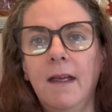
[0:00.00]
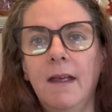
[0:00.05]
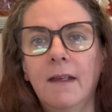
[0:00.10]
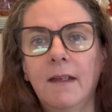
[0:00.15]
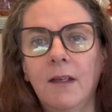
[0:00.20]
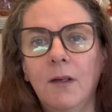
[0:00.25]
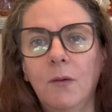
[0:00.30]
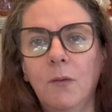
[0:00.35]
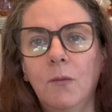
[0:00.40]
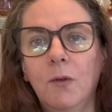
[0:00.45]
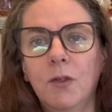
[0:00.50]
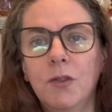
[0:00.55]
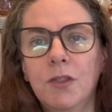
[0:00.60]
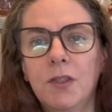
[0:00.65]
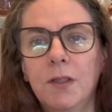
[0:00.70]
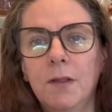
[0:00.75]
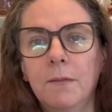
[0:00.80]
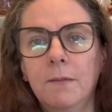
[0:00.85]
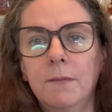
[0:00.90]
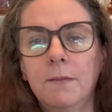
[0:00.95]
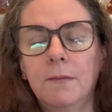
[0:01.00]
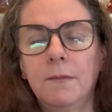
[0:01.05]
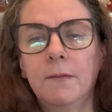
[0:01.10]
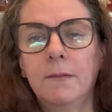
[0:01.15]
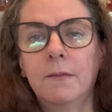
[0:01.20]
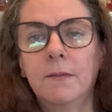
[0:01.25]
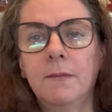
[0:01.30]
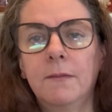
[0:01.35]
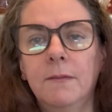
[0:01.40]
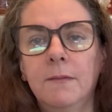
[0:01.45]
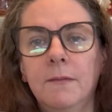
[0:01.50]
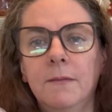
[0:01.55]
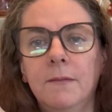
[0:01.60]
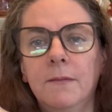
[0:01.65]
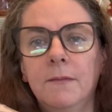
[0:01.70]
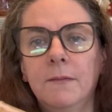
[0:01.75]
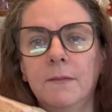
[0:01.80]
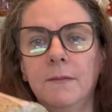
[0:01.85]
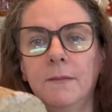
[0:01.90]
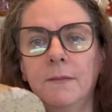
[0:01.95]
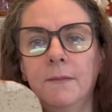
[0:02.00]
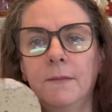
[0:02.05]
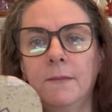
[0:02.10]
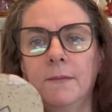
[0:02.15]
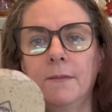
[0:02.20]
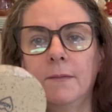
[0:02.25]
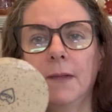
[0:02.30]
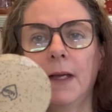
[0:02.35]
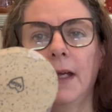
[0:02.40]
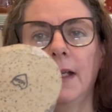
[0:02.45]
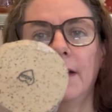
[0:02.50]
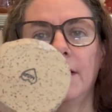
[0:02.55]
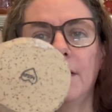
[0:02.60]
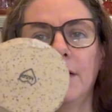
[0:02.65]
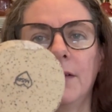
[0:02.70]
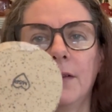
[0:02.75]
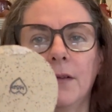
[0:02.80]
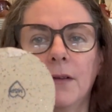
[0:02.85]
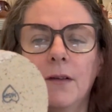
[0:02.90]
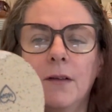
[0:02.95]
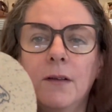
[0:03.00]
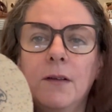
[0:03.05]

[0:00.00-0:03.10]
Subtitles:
kiln washed them, and look.